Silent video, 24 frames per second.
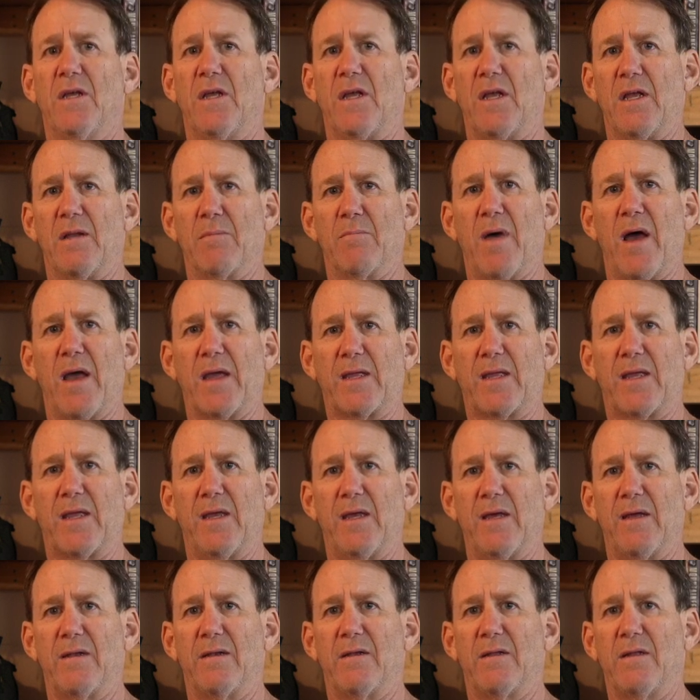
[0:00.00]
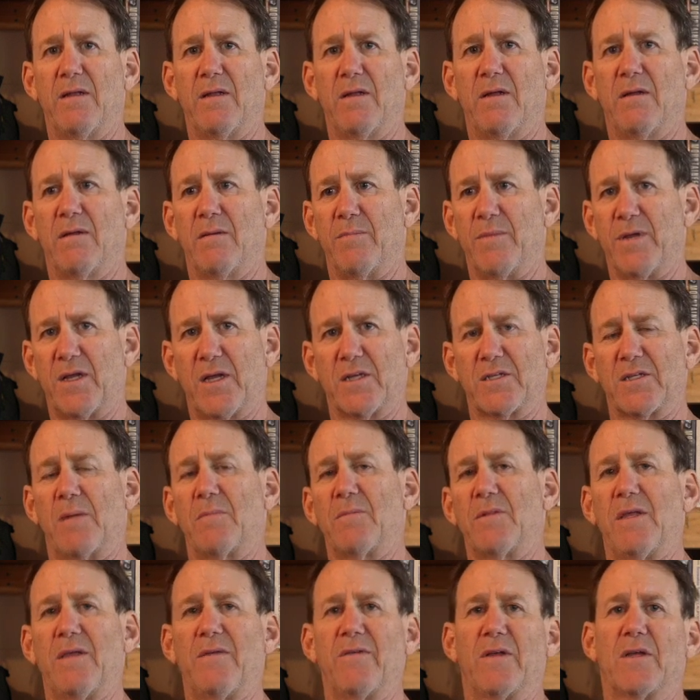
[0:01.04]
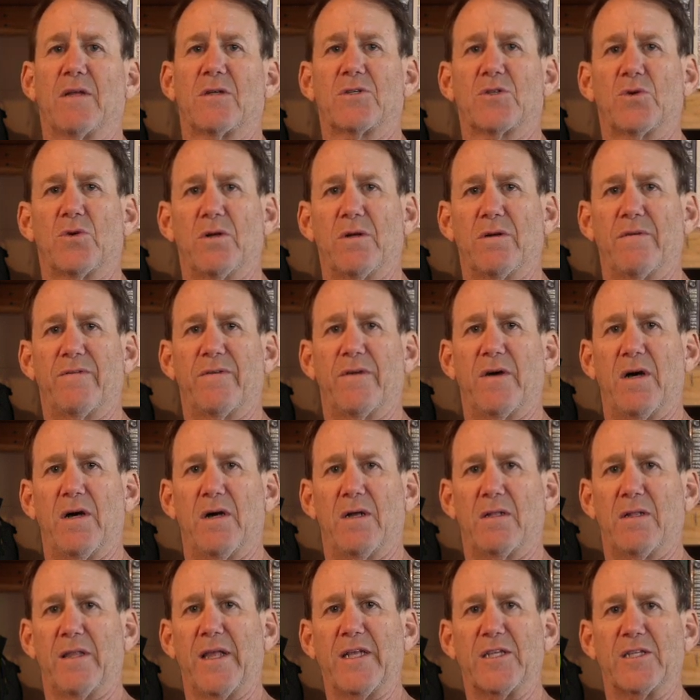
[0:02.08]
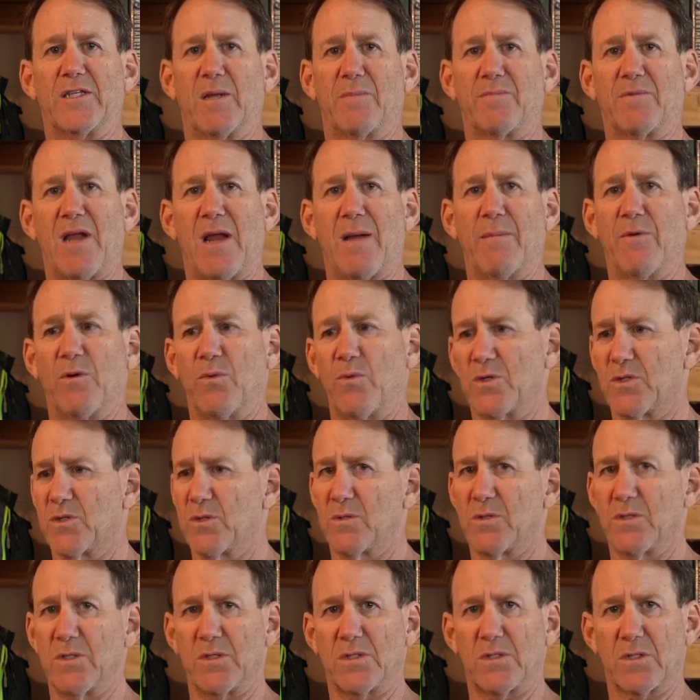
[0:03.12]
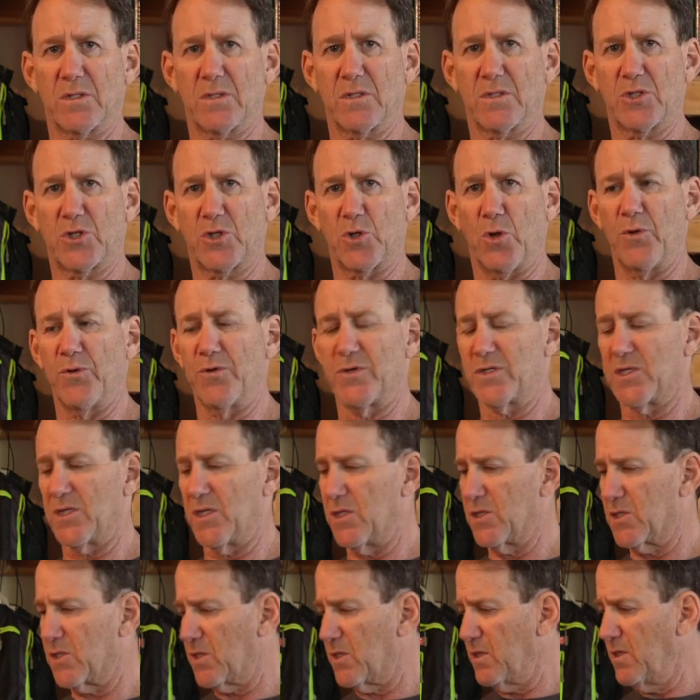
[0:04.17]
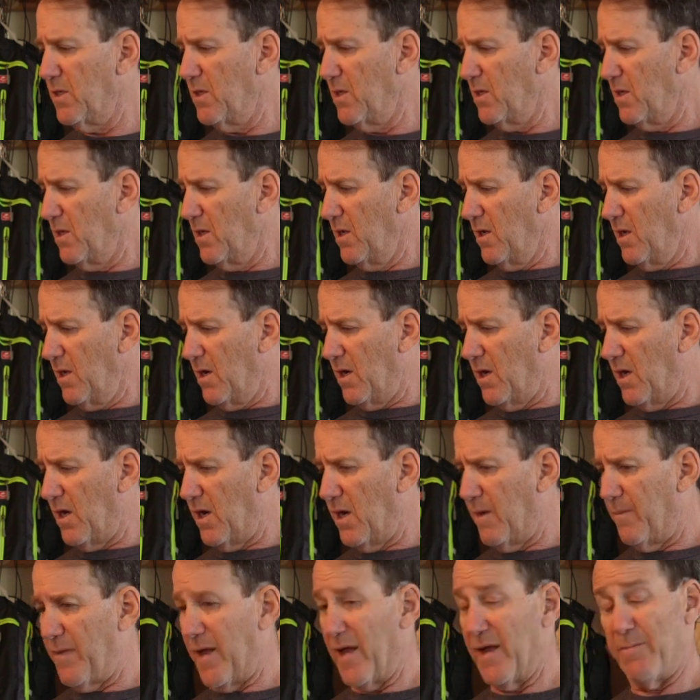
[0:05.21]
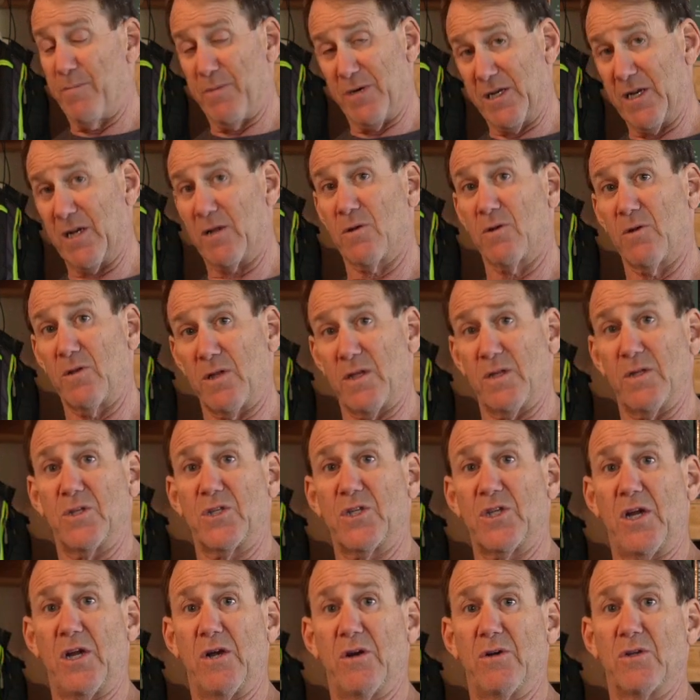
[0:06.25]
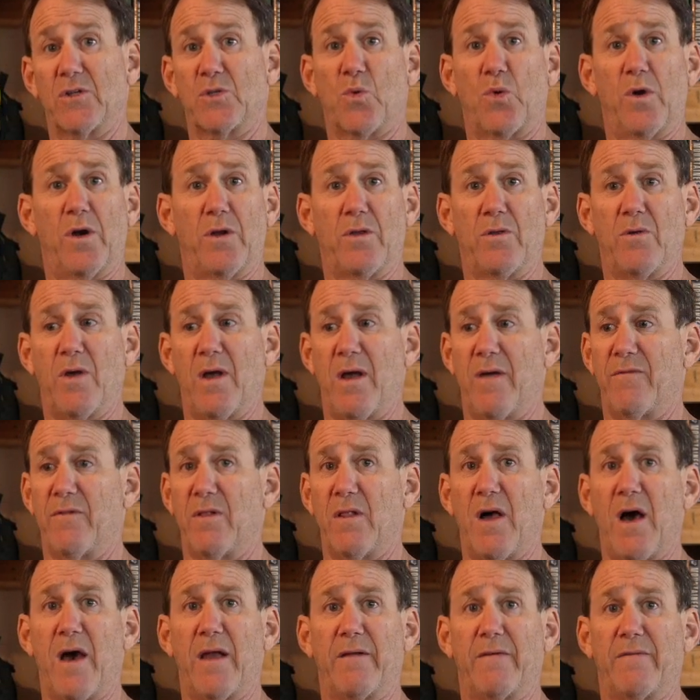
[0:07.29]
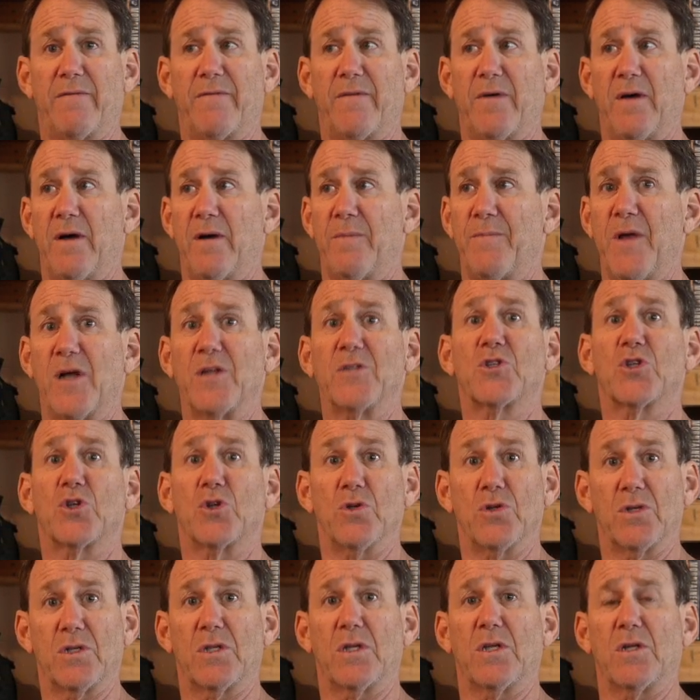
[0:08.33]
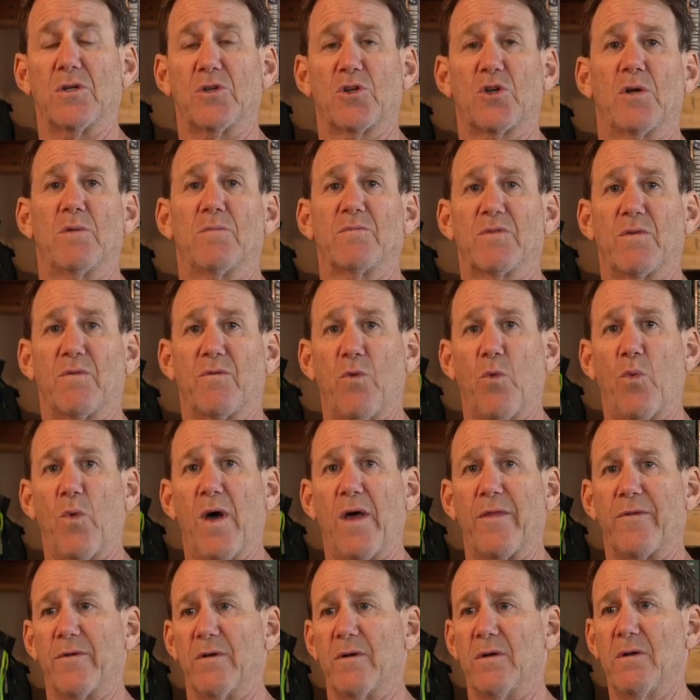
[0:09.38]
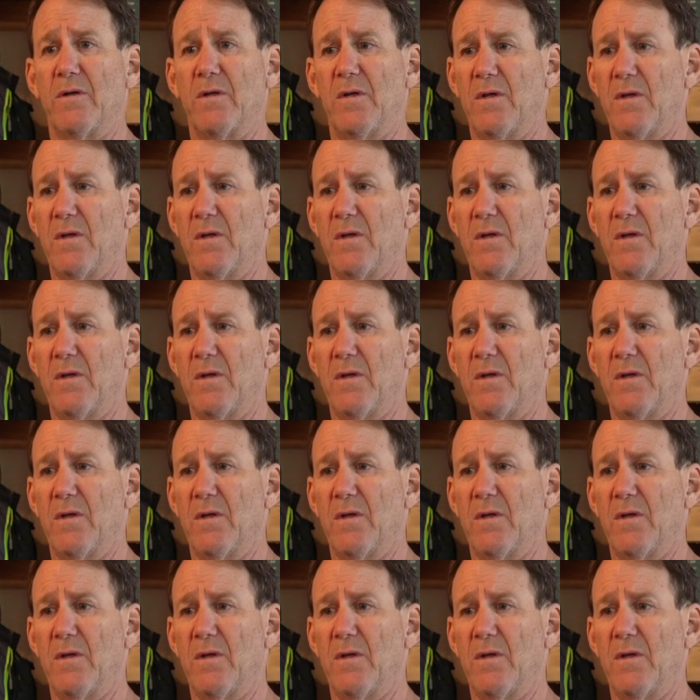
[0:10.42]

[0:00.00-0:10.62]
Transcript: in my kit because I'm leaving sort of late September, which is shoulder season, and particularly in the Sierras where you have a lot of uncertainty in terms of the weather.